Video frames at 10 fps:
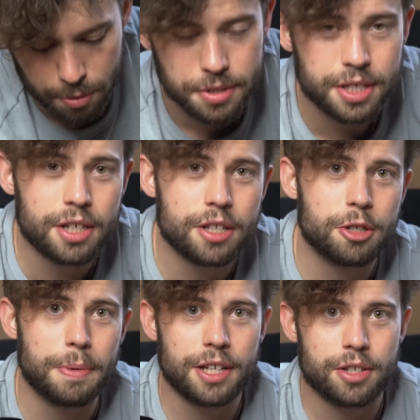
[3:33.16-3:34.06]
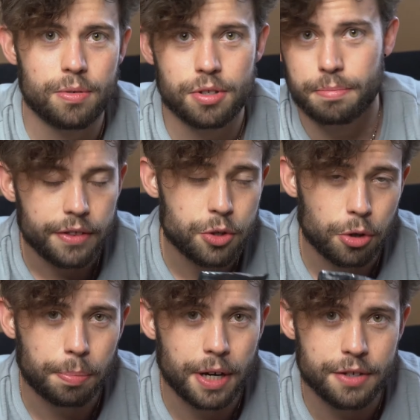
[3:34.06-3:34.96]
Obsidian smelling salts. These were
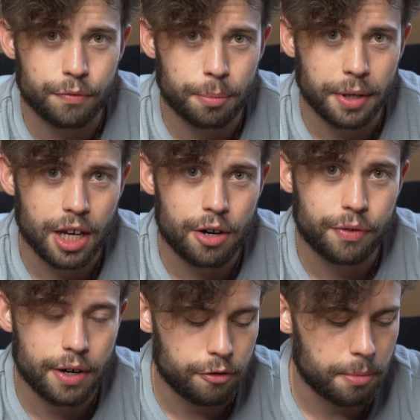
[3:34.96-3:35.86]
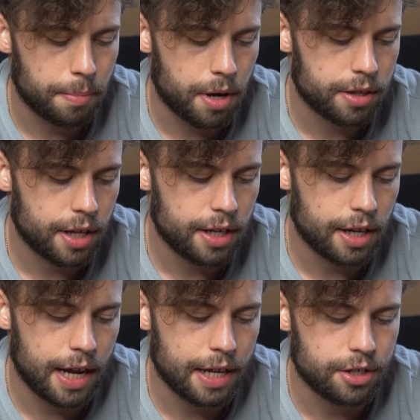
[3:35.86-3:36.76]
a present from my girlfriend for my birthday,
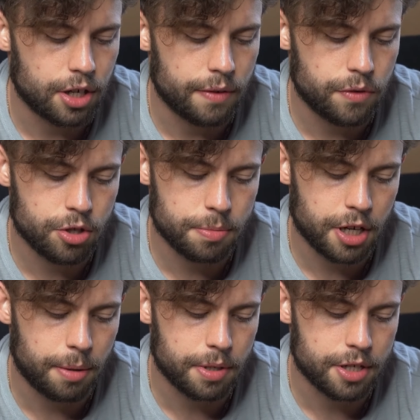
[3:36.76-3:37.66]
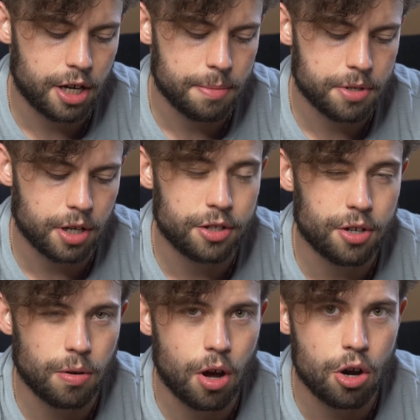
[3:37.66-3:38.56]
and I've used them a couple of times. I
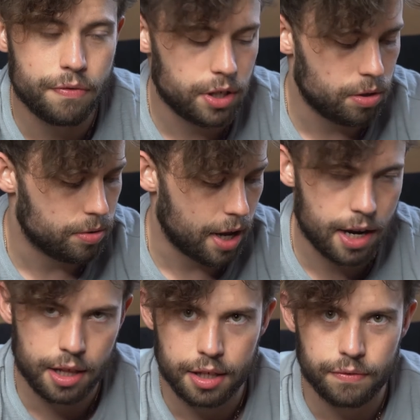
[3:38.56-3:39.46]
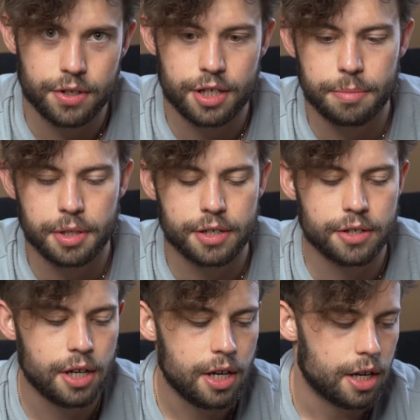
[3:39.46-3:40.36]
don't overuse anything for
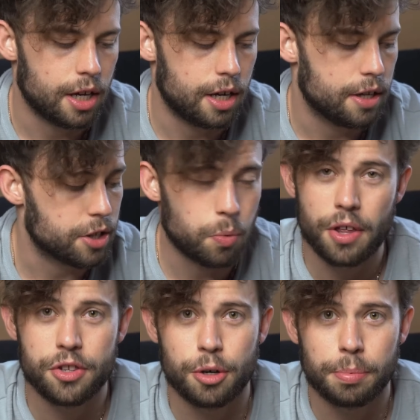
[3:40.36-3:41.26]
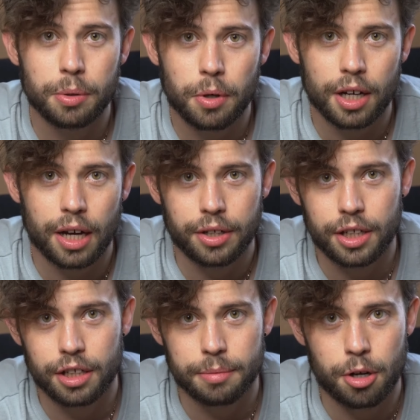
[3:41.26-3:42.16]
stimulus. That's why there's no pre-workout in
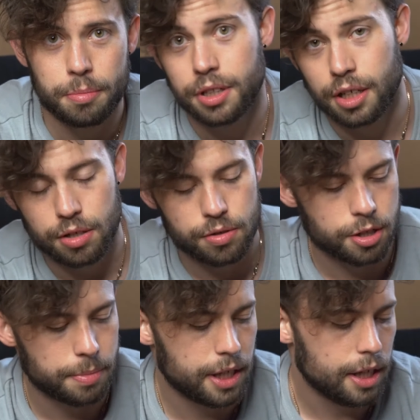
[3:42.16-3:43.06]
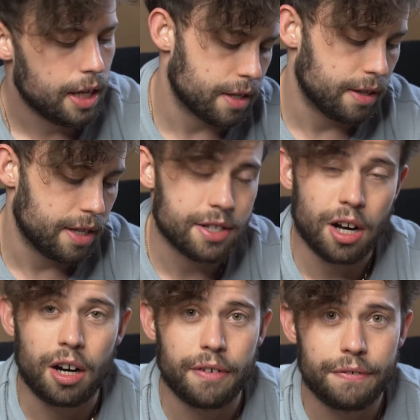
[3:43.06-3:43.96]
here at the moment. There used to be. These
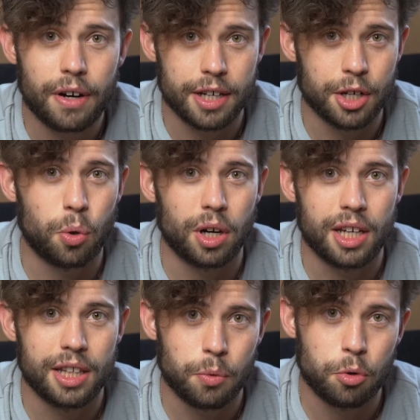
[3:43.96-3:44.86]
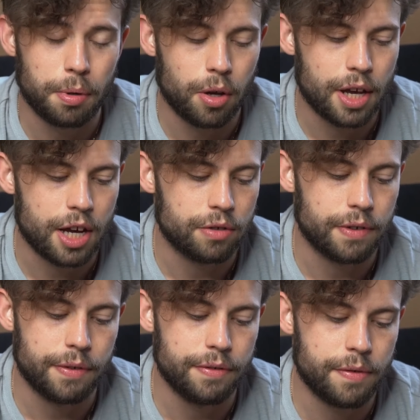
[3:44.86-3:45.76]
are fucking quality and they will blow your head off.
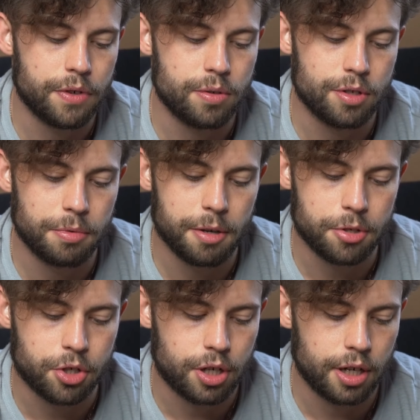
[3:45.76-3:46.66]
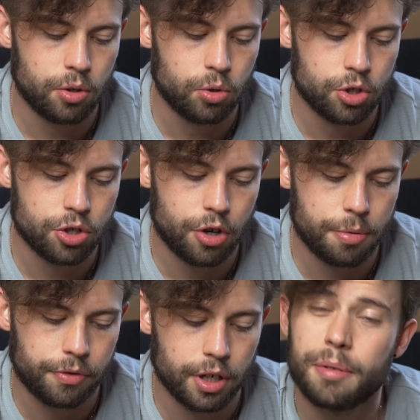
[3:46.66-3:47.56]
If you've never used them, give them a try, or just throw them
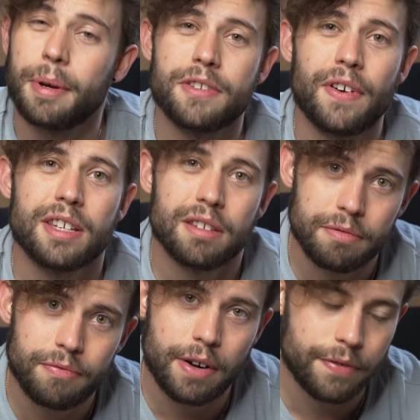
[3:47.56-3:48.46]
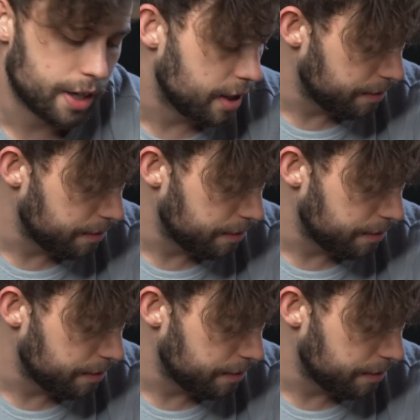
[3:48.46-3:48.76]
in front of your mate's face. It's very funny.